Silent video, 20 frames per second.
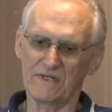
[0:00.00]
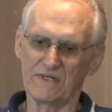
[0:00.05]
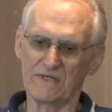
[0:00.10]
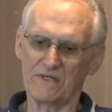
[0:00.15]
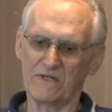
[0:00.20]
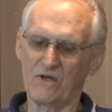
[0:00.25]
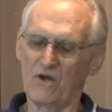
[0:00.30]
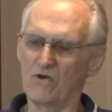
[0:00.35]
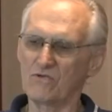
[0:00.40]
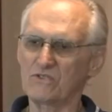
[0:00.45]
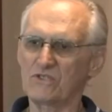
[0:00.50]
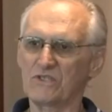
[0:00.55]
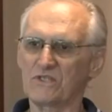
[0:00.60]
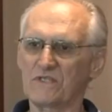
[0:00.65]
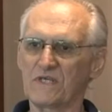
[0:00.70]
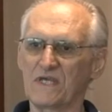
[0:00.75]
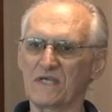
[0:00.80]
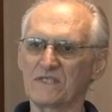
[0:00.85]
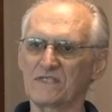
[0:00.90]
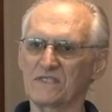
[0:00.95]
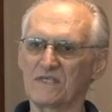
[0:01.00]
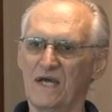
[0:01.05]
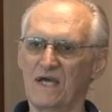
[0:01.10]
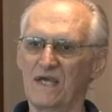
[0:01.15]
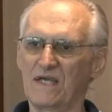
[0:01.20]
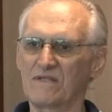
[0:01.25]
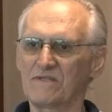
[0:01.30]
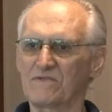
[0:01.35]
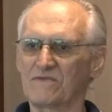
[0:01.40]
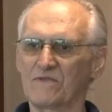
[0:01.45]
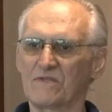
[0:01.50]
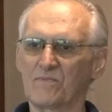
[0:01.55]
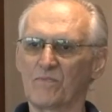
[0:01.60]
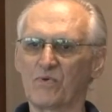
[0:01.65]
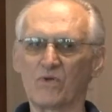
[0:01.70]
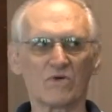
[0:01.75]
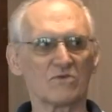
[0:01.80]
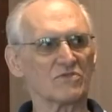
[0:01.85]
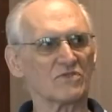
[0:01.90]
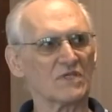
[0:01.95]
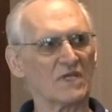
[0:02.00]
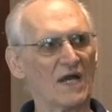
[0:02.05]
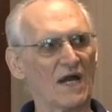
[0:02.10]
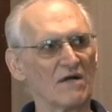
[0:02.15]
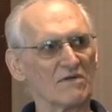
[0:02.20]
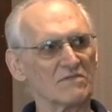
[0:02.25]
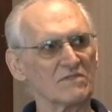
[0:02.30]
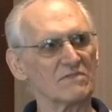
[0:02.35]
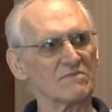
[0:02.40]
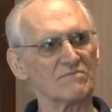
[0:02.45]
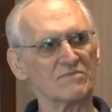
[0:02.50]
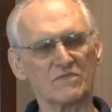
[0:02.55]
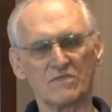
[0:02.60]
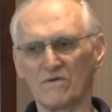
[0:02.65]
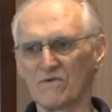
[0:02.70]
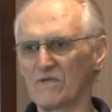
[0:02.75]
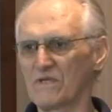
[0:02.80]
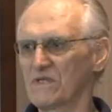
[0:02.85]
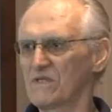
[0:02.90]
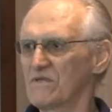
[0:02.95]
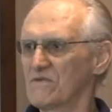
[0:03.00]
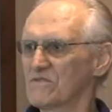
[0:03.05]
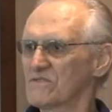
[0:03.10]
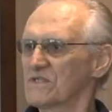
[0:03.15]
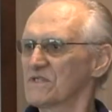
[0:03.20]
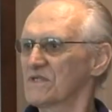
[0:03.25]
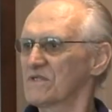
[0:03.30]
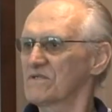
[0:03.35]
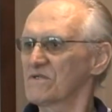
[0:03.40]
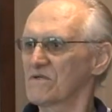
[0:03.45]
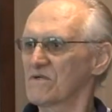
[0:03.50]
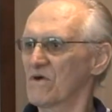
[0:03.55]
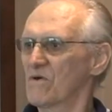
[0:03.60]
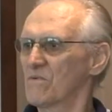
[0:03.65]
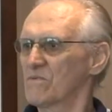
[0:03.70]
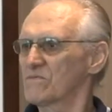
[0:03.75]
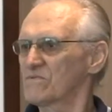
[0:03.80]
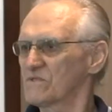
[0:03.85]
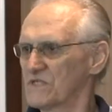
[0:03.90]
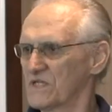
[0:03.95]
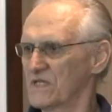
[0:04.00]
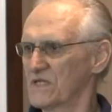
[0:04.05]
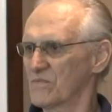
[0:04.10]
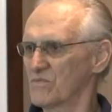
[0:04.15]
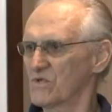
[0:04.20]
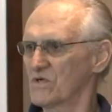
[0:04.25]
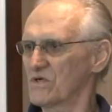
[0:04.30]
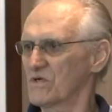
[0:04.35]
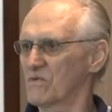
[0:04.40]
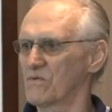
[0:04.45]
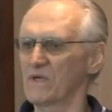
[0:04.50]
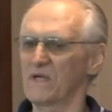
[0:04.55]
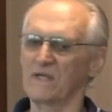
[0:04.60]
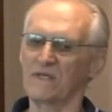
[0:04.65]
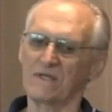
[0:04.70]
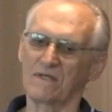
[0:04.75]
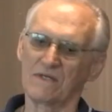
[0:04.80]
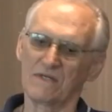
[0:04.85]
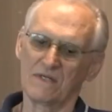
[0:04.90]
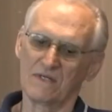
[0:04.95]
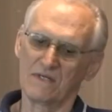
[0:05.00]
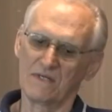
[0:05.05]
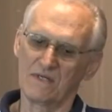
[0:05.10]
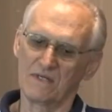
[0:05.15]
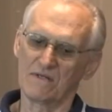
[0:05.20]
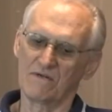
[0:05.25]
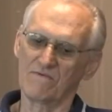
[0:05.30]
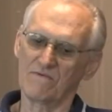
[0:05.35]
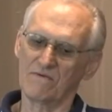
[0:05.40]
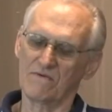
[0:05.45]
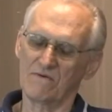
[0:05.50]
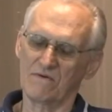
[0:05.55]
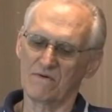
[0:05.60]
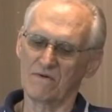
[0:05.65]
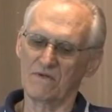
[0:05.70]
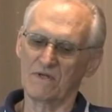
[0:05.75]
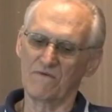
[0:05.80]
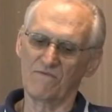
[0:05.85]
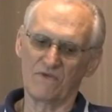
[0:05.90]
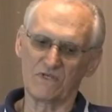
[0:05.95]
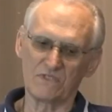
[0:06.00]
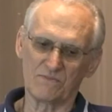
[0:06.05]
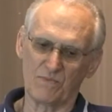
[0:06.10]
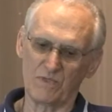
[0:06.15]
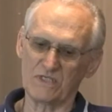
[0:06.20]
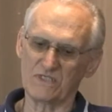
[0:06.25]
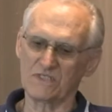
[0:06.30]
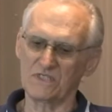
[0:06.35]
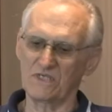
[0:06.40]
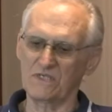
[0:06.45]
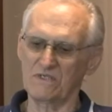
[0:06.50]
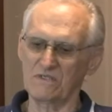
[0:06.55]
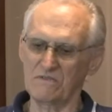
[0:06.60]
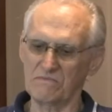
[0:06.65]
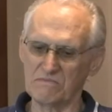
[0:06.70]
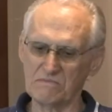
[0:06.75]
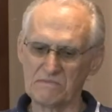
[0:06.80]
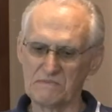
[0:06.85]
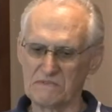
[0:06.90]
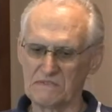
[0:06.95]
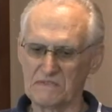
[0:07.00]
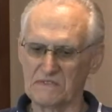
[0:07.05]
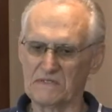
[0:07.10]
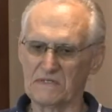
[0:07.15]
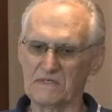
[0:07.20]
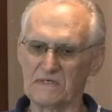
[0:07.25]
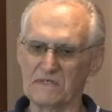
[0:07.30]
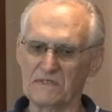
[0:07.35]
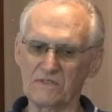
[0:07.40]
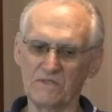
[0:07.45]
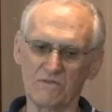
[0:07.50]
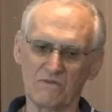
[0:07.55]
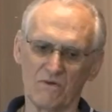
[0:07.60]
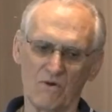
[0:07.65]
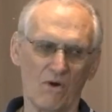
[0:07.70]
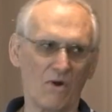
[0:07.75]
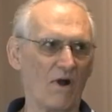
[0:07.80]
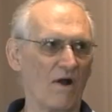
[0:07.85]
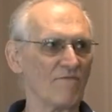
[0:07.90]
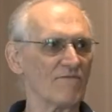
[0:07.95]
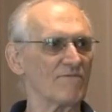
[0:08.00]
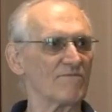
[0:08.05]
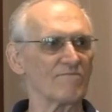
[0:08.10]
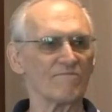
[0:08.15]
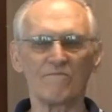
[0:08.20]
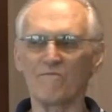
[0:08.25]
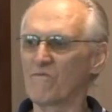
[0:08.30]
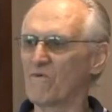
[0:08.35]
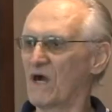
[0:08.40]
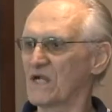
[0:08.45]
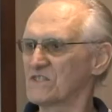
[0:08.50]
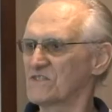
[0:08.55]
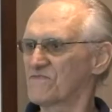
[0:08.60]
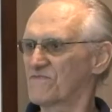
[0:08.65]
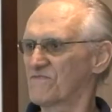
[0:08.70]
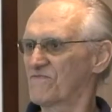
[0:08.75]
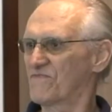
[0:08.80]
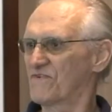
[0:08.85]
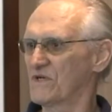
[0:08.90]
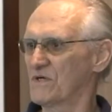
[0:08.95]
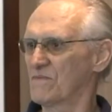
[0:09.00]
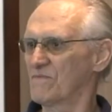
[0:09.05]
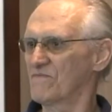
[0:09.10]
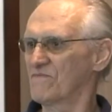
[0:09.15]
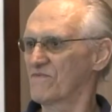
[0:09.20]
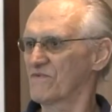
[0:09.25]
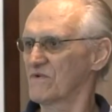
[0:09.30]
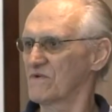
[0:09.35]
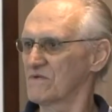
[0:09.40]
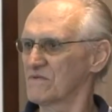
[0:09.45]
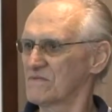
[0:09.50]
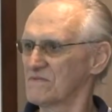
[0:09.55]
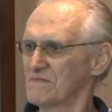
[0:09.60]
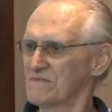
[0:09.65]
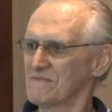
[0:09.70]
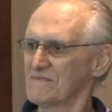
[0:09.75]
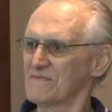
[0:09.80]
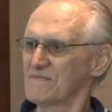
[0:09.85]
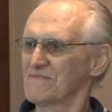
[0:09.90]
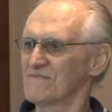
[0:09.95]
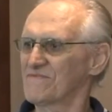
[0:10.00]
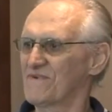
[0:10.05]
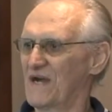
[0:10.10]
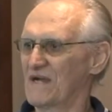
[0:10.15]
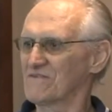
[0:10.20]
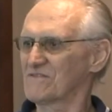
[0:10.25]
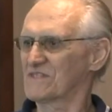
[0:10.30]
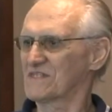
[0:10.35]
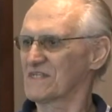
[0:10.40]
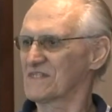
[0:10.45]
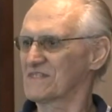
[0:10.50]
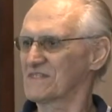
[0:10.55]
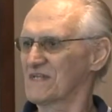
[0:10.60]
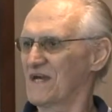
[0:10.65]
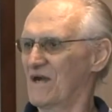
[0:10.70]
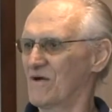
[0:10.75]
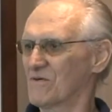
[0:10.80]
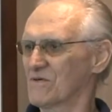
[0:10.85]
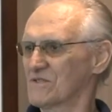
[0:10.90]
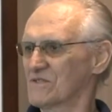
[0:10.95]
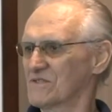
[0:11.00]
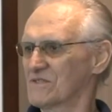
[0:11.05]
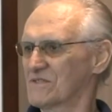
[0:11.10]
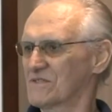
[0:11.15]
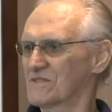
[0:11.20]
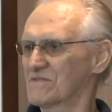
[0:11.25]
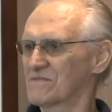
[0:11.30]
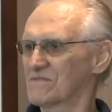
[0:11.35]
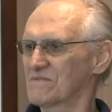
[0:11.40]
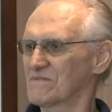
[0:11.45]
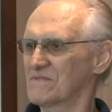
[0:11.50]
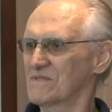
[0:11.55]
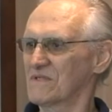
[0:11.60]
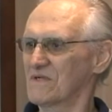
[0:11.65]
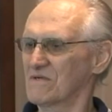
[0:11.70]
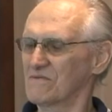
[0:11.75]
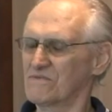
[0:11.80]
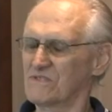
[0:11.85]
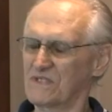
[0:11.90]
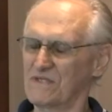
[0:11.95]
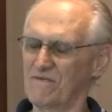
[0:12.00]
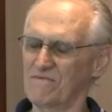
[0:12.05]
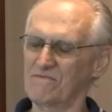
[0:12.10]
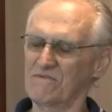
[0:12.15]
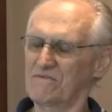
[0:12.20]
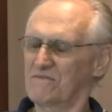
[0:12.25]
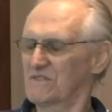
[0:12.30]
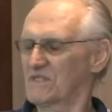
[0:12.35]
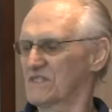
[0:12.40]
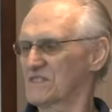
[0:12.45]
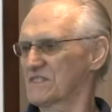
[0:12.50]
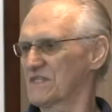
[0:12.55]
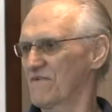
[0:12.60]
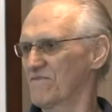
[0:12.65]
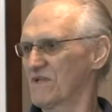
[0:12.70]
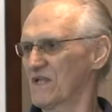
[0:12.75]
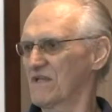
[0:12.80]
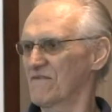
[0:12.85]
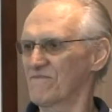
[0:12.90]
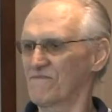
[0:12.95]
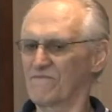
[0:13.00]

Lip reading: coach that they assign to the pro scouts. So you go see him real quick, and if he's busy, you go off, watch the film for 5-6 hours. You know, 6, 7, 8